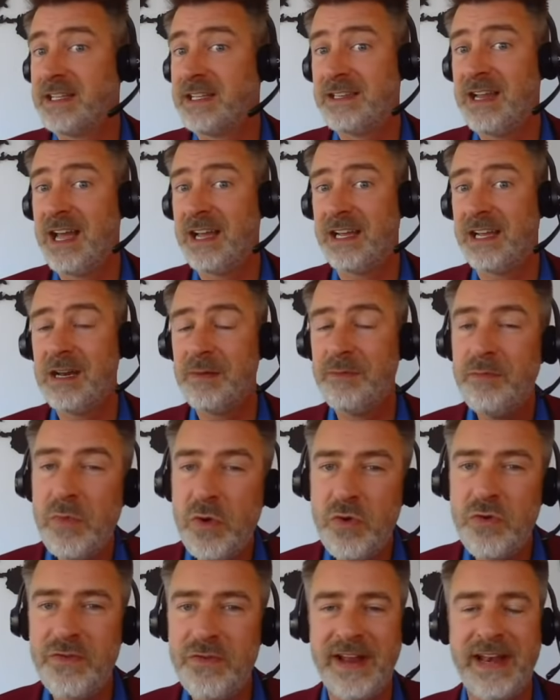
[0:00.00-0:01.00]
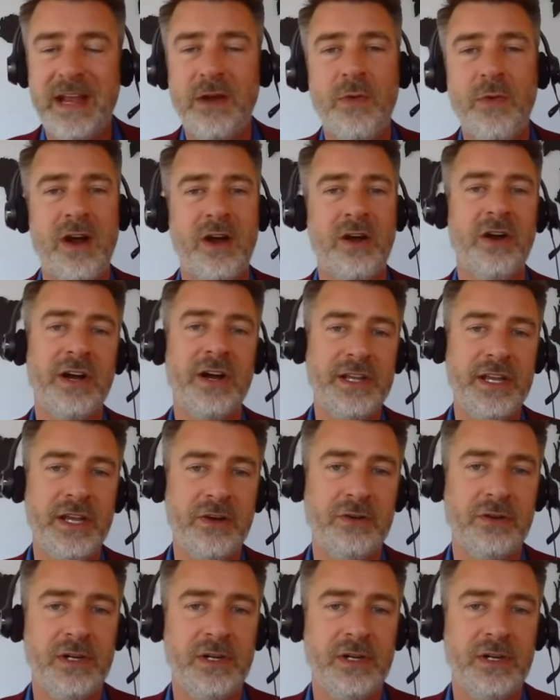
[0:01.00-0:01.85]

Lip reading: It's not going to move anywhere on you.